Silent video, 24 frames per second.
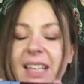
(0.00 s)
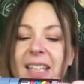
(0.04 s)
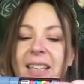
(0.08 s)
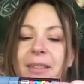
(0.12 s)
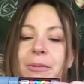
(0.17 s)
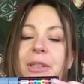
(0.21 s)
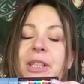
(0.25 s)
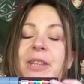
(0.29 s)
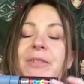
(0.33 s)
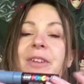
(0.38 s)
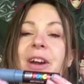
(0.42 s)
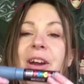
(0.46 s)

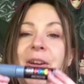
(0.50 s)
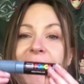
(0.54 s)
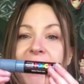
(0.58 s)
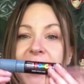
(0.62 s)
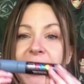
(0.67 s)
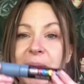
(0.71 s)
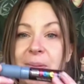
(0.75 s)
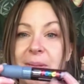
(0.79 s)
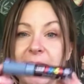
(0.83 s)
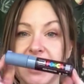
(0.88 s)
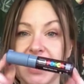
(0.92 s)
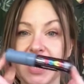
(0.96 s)
were the very
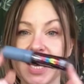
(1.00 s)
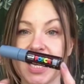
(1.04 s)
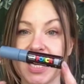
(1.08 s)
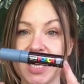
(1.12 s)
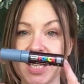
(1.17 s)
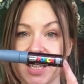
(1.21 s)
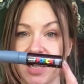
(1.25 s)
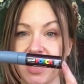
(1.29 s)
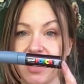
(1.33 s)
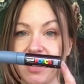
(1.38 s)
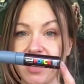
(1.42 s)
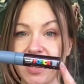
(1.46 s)
first ones that I
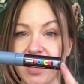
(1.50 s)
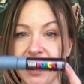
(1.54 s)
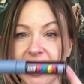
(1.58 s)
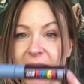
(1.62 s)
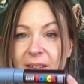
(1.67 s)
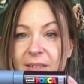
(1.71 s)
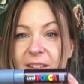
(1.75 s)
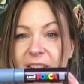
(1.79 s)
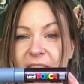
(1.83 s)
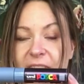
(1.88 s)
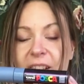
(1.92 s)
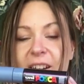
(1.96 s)
used,
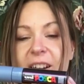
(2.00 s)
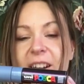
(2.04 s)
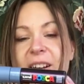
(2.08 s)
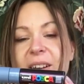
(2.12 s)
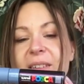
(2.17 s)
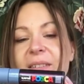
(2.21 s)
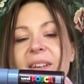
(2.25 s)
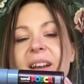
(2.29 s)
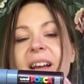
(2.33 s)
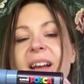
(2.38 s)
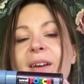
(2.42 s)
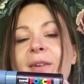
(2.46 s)
so I kind
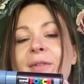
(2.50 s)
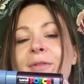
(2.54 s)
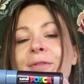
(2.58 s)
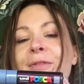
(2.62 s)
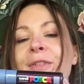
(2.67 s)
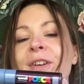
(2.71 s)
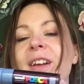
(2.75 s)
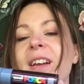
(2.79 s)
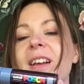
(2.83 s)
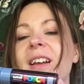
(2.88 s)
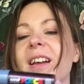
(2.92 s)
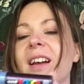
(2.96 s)
of have,
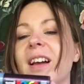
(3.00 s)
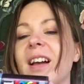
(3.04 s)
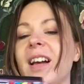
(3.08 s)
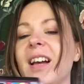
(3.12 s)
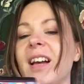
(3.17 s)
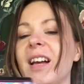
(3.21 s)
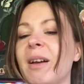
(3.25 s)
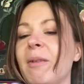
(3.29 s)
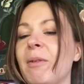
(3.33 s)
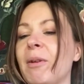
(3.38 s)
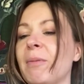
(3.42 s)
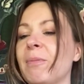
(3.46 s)

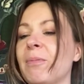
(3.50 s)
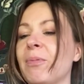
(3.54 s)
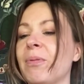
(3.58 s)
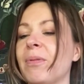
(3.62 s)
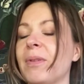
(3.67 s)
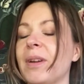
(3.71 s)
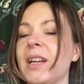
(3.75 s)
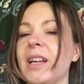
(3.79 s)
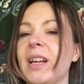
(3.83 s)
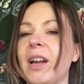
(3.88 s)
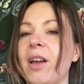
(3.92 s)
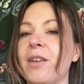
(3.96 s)
I'm
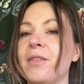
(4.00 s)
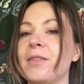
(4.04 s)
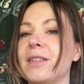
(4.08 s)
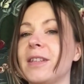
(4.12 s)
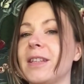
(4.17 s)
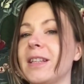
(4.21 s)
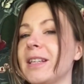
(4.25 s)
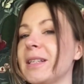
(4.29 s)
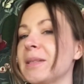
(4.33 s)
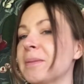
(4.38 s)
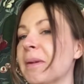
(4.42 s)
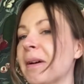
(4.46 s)
pretty close to
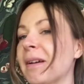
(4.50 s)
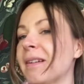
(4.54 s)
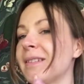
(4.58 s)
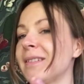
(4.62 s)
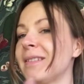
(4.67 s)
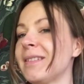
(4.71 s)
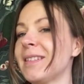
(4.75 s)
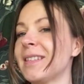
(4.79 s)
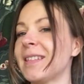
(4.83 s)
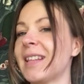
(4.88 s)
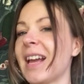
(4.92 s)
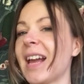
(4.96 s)
these
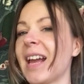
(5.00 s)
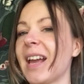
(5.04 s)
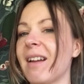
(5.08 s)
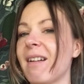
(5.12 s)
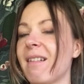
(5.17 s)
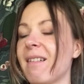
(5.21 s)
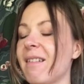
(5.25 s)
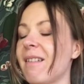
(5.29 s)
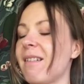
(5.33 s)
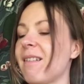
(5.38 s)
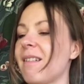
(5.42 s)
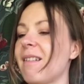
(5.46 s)
ones. They
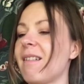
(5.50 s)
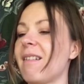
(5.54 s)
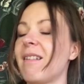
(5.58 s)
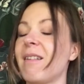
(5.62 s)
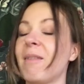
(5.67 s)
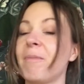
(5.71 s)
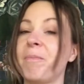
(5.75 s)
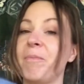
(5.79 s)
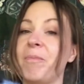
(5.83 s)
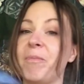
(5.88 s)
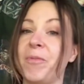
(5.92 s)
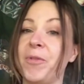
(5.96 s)

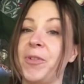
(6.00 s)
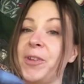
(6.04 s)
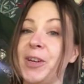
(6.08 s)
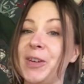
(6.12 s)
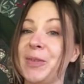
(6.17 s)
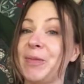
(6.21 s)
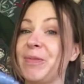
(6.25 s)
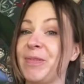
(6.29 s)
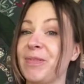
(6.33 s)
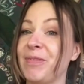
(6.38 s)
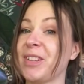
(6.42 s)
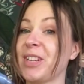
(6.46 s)
are full
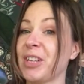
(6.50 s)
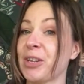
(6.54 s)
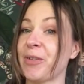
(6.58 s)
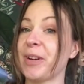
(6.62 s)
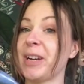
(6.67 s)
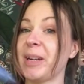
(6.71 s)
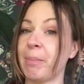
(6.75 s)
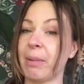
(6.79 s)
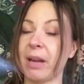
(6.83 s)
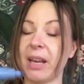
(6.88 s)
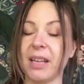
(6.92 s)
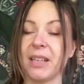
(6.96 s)
of
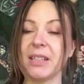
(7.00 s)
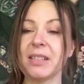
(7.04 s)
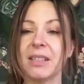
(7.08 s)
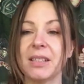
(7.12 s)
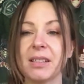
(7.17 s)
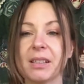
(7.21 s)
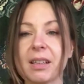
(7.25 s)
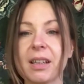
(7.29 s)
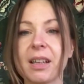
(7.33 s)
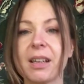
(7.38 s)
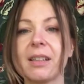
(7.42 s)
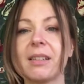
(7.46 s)
acrylic
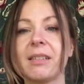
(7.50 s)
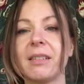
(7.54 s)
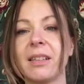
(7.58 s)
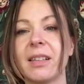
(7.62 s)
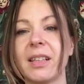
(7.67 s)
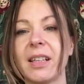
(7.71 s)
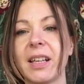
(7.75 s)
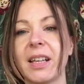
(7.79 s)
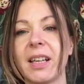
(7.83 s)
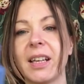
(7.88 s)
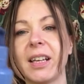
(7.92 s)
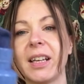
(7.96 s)
paint
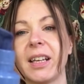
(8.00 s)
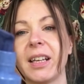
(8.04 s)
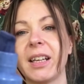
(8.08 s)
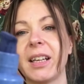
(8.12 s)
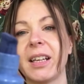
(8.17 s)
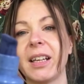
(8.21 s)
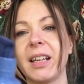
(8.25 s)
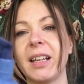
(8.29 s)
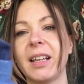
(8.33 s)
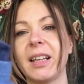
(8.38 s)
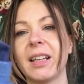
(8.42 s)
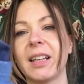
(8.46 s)
and
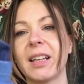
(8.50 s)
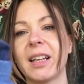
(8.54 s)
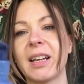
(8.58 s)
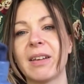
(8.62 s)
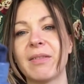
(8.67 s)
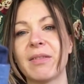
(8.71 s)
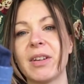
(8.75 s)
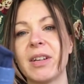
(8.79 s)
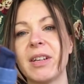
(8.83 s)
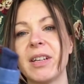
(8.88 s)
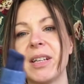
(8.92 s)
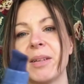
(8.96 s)
they
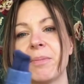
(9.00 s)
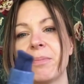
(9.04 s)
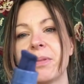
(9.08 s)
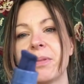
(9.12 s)
have a nib